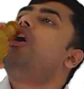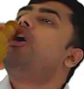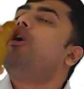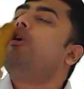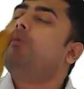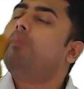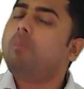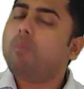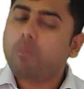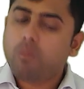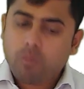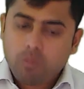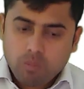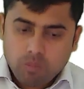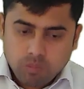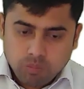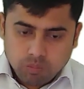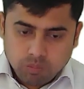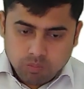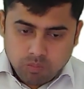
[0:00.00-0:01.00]
address. The
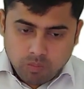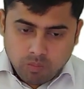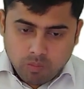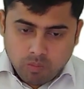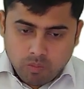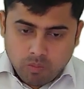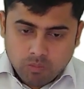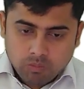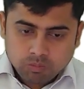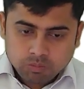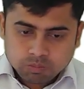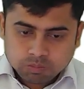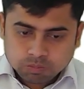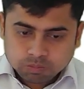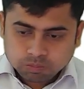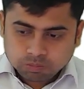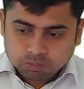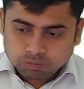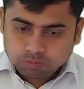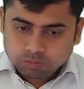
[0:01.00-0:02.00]
other one
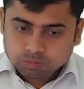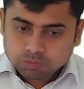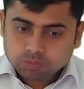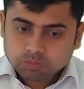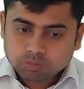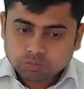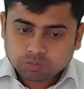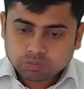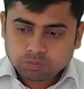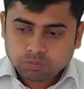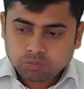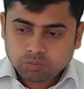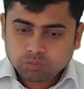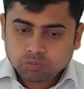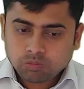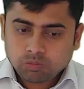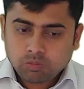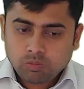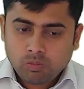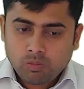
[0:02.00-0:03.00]
is,
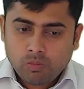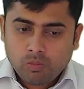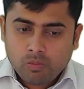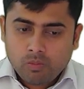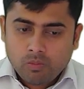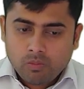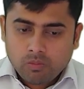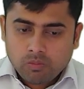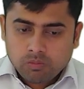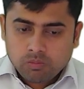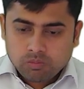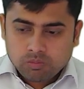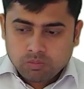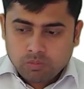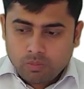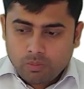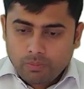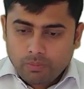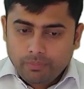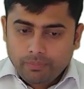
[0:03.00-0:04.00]
will it refer to
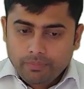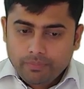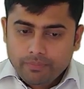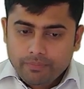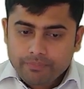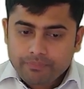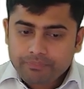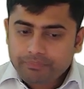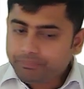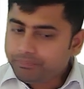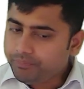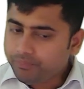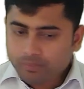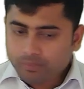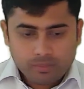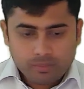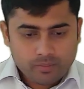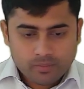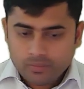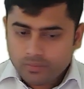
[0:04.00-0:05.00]
the same
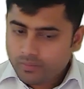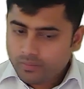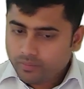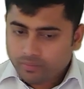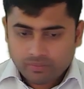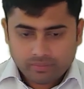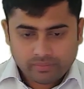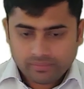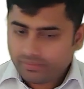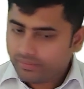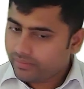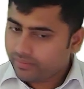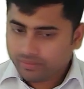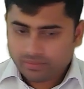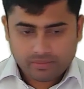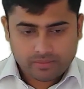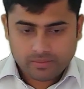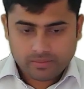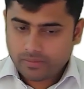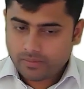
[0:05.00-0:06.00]
readings of the day
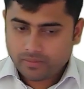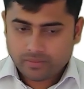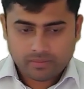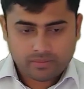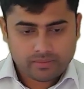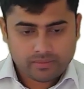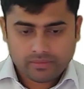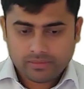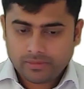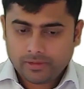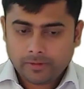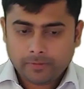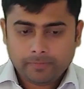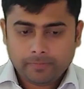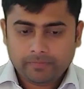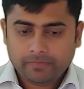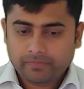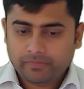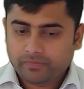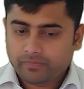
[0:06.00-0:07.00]
or it will
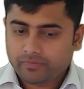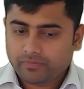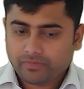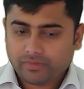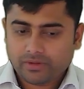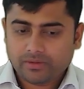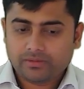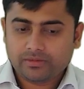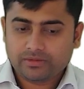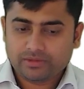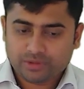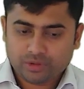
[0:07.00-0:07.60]
create another object?